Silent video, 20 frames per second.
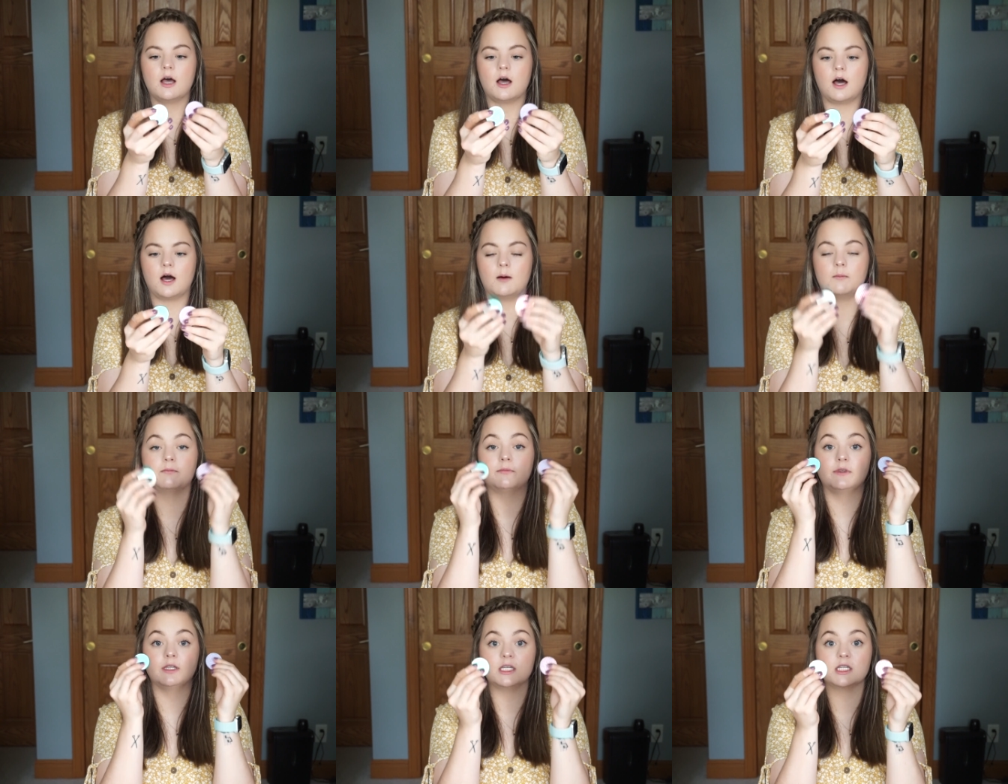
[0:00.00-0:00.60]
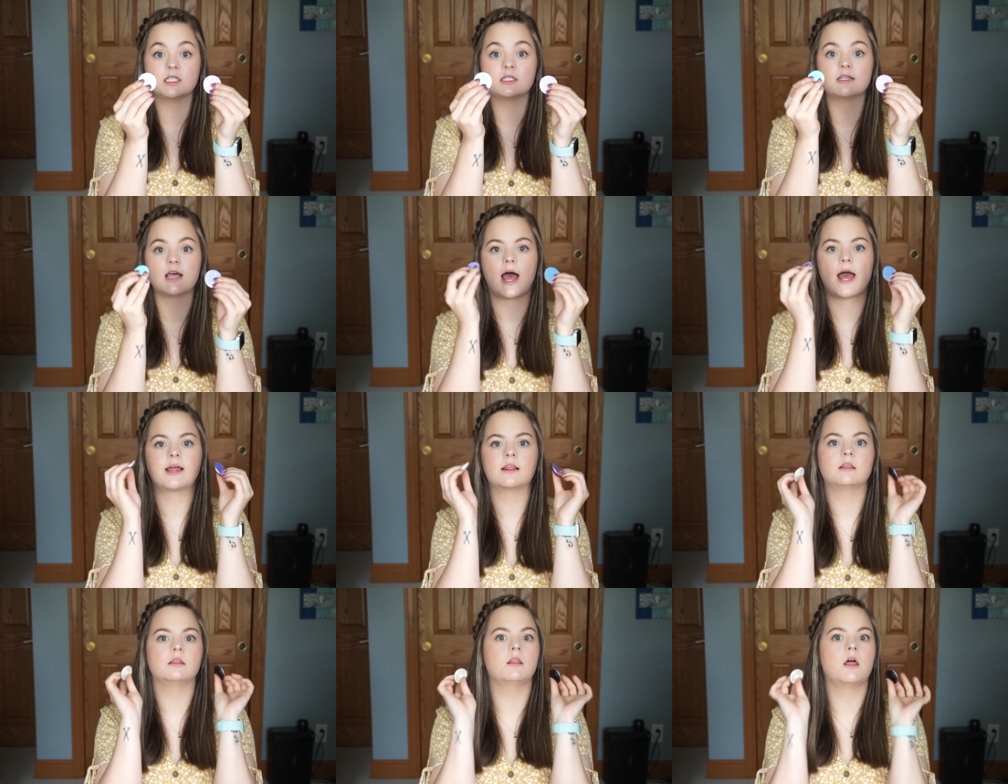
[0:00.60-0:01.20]

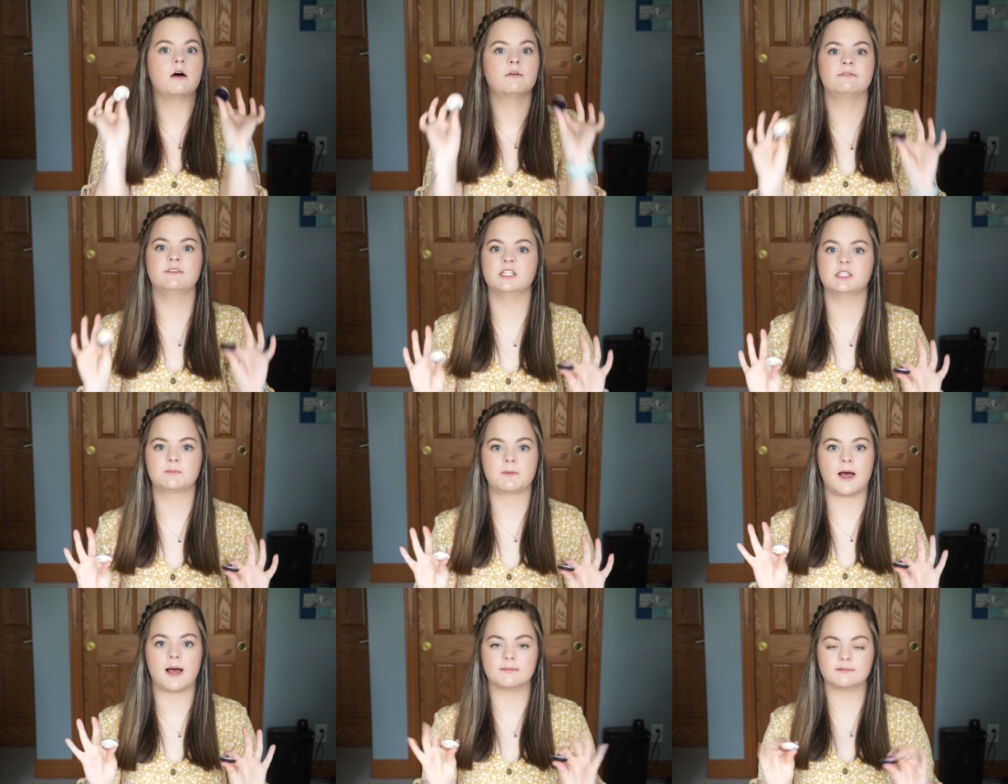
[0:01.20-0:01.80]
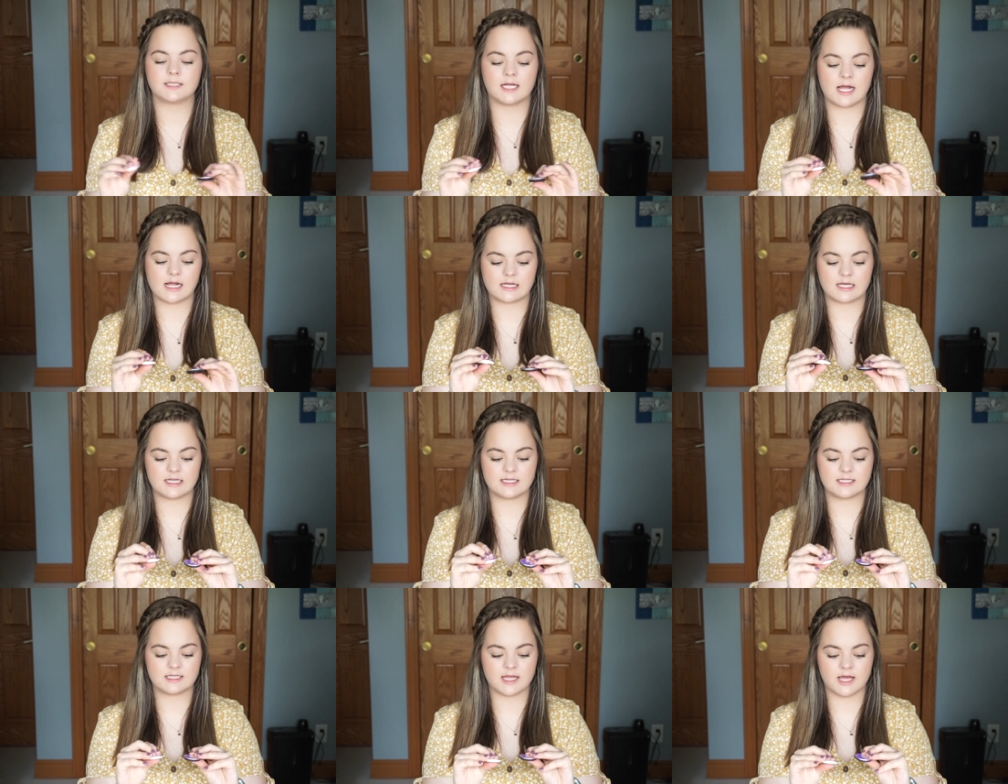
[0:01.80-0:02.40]
I love these pop
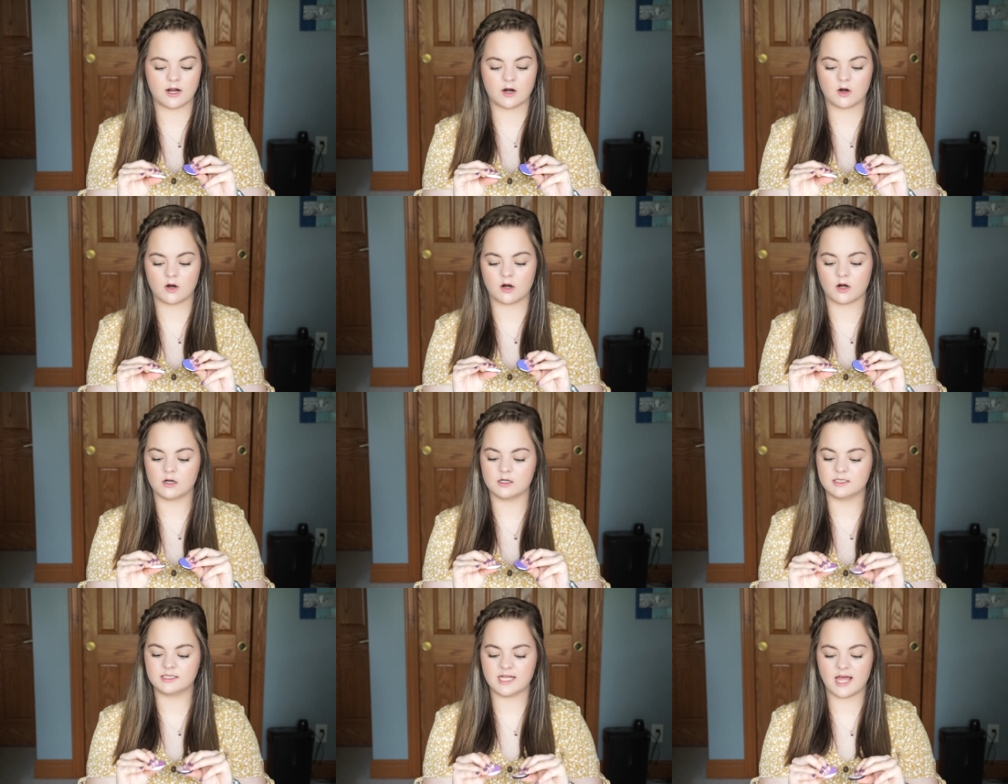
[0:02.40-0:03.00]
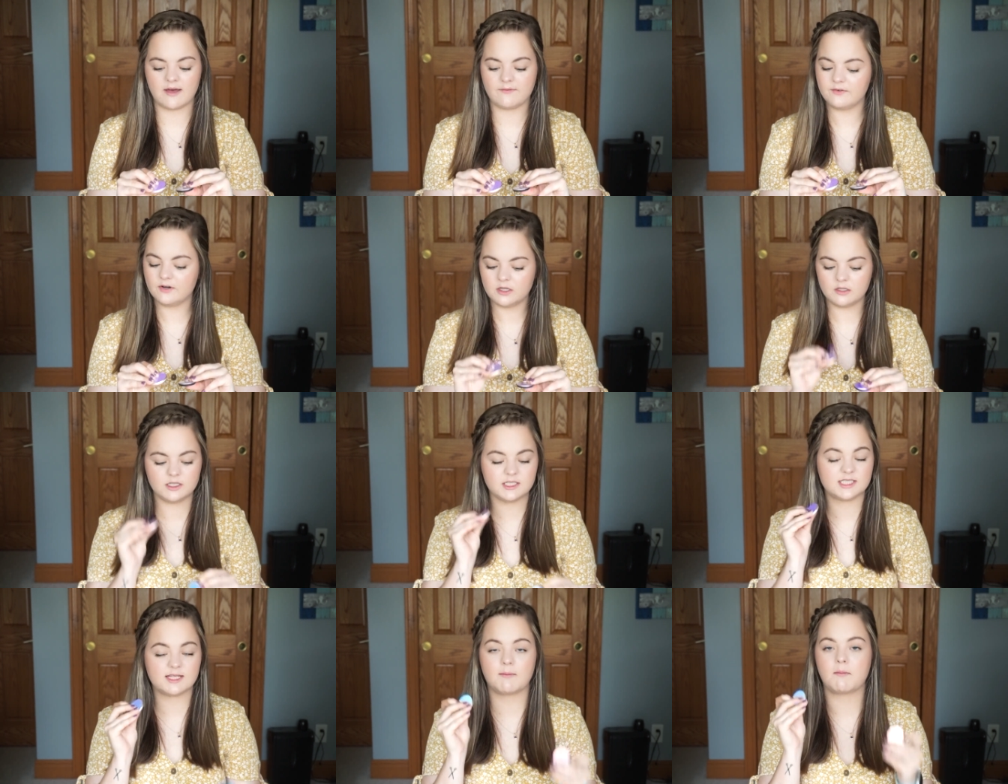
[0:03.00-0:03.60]
sockets. They are
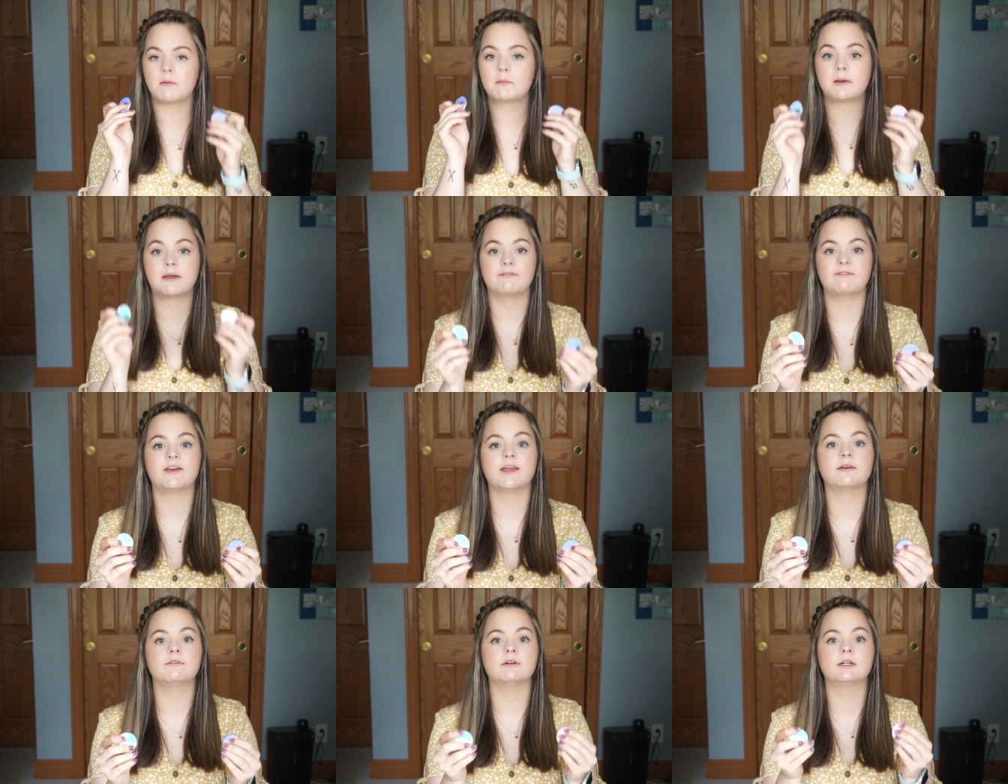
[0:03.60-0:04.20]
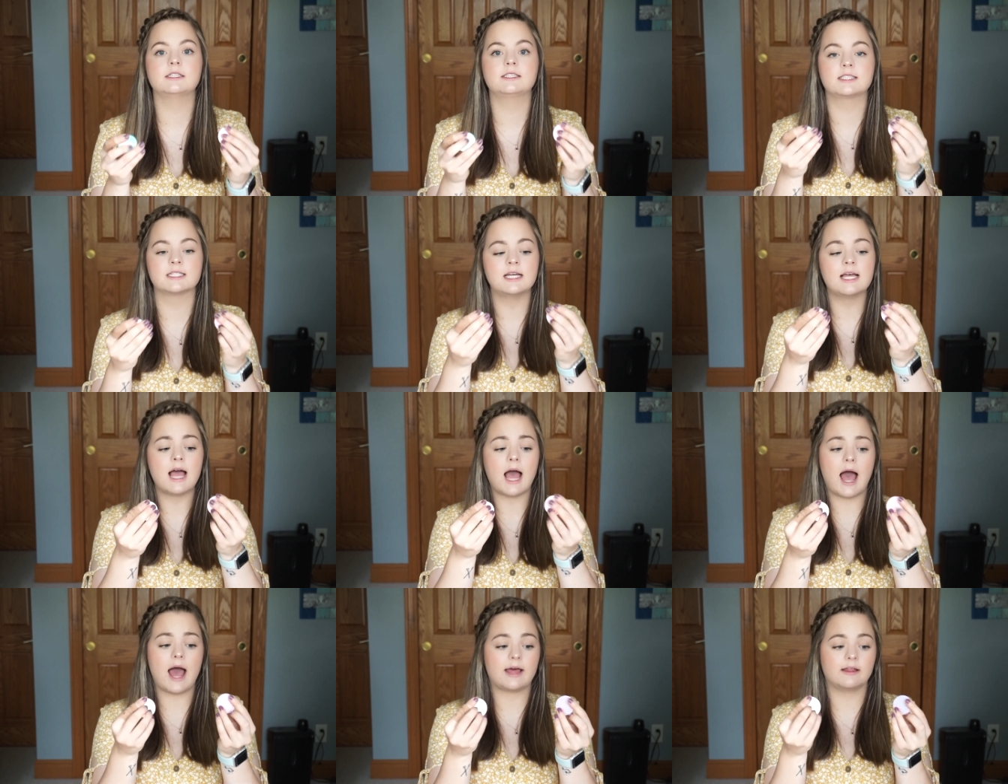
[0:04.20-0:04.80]
definitely some of my favorites.
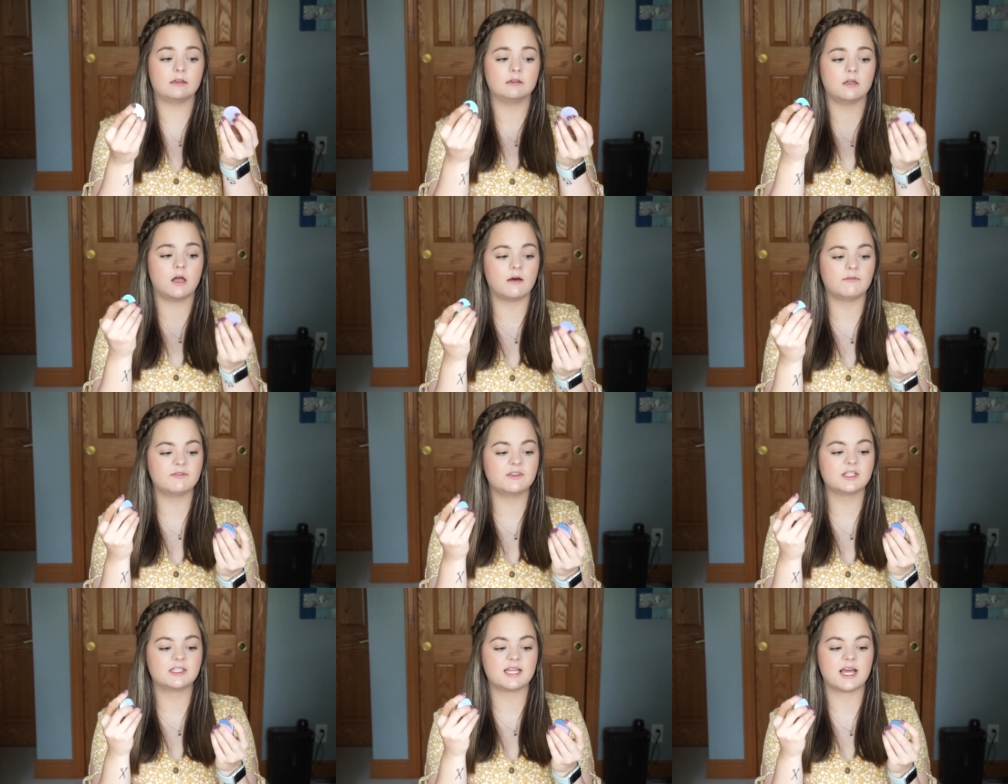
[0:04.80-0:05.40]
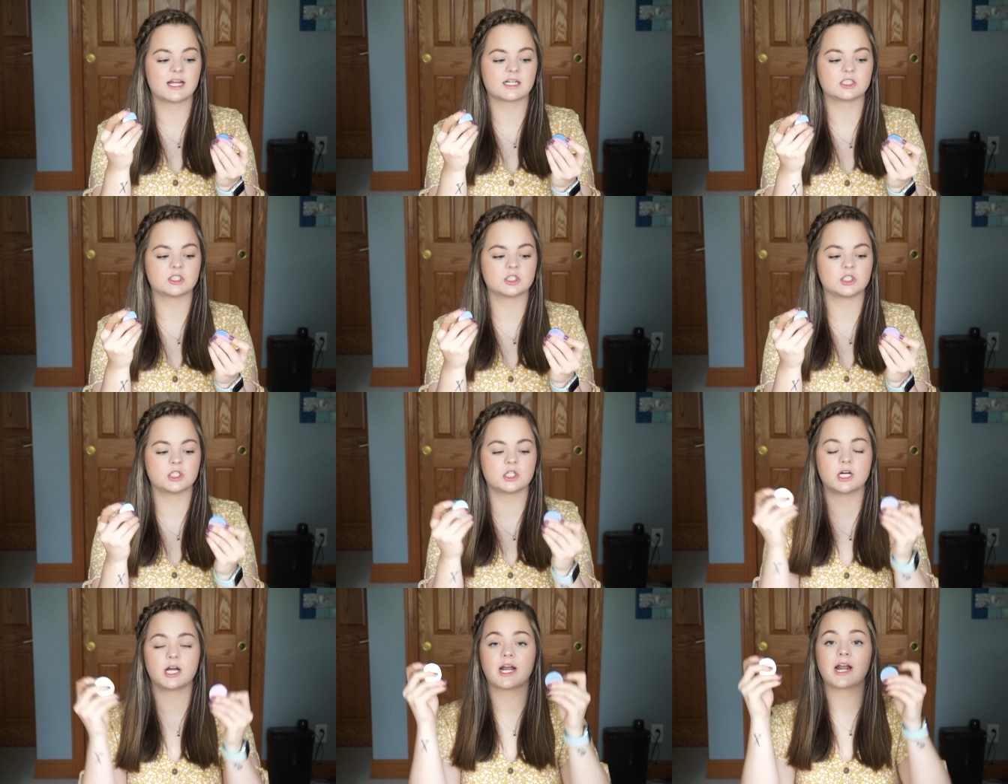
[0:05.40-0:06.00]
I love the
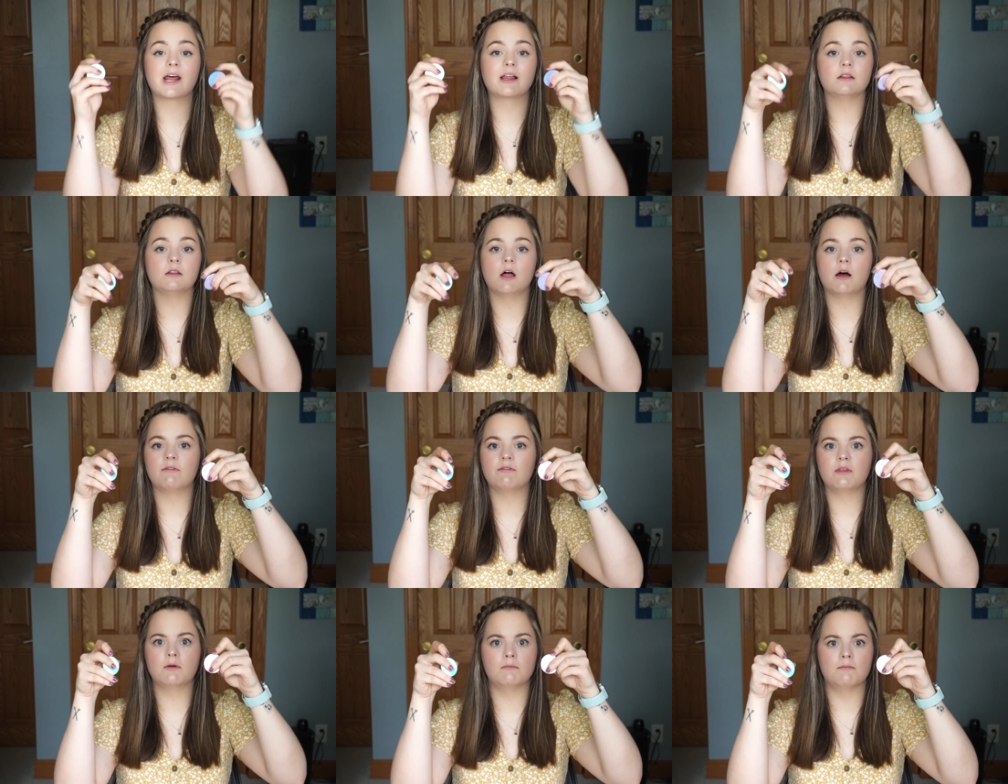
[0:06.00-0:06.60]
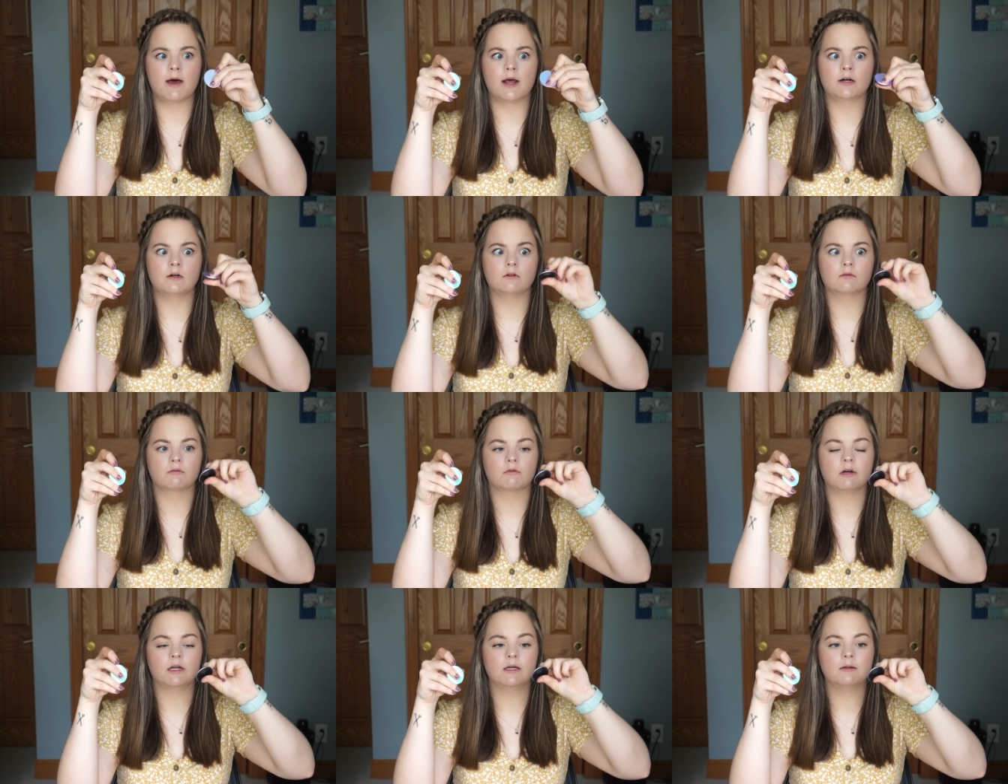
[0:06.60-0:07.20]
texture and I love the
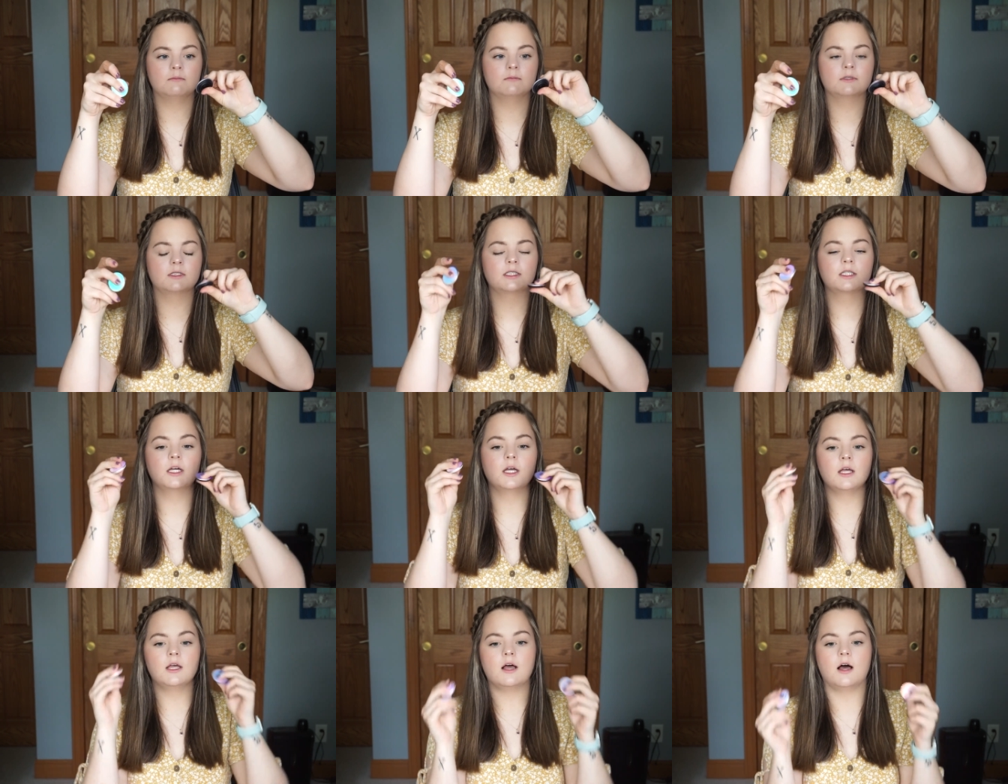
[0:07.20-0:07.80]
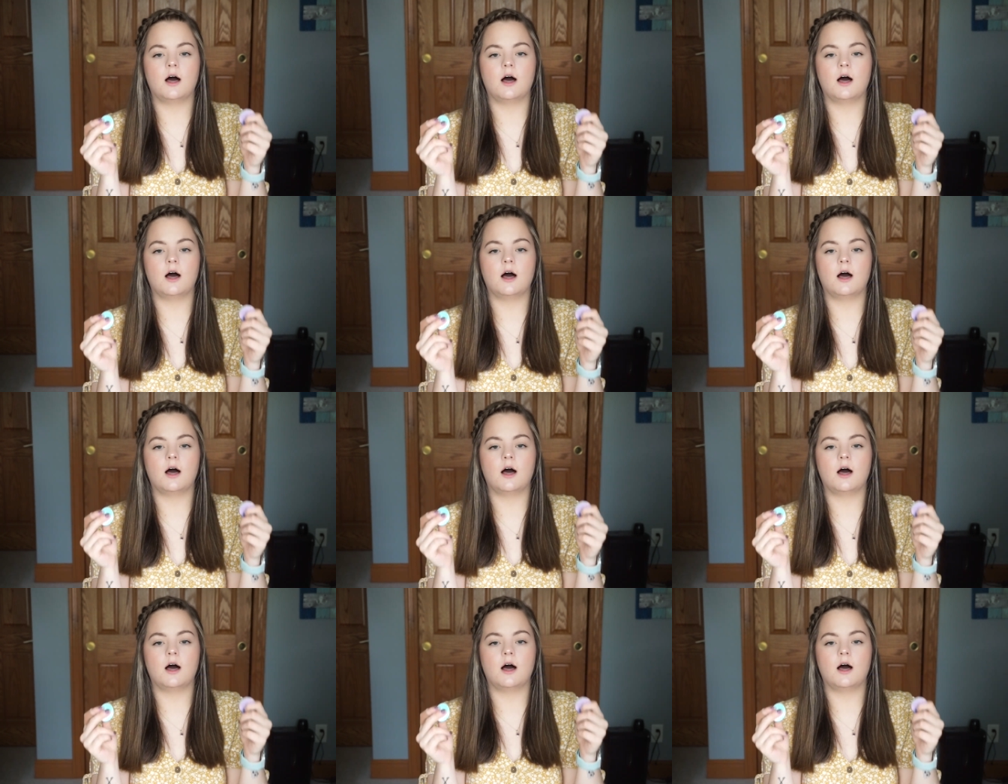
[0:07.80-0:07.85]
metal rims.